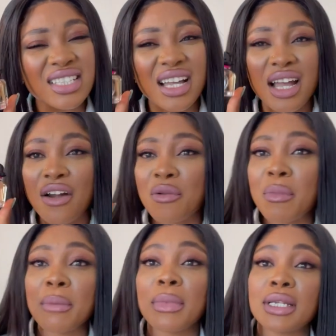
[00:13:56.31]
I can't
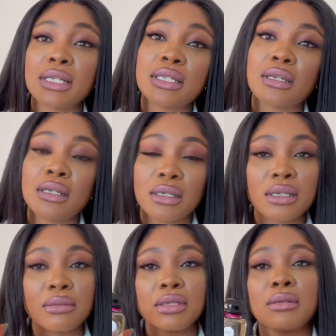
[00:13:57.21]
remember
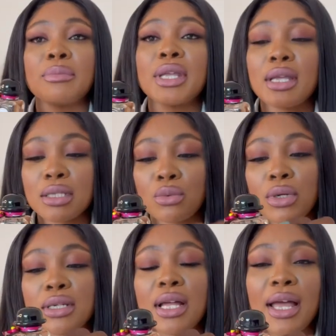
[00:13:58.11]
the biggest
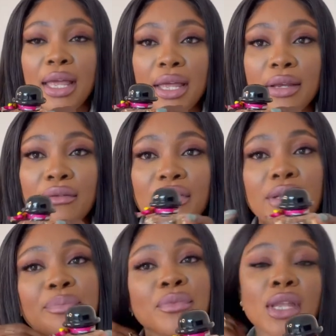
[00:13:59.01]
one ahead of
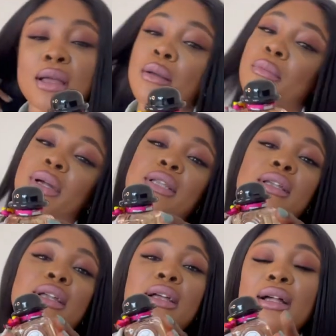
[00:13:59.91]
it, but
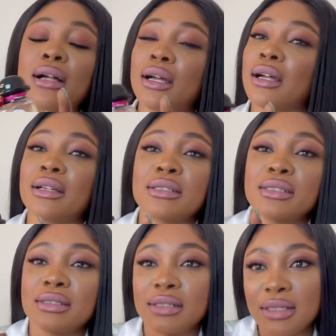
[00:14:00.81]

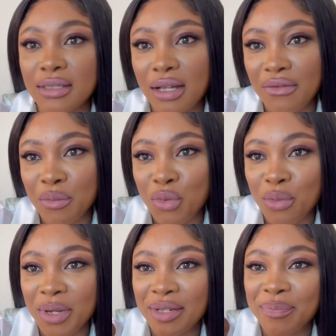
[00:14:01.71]
just have a moment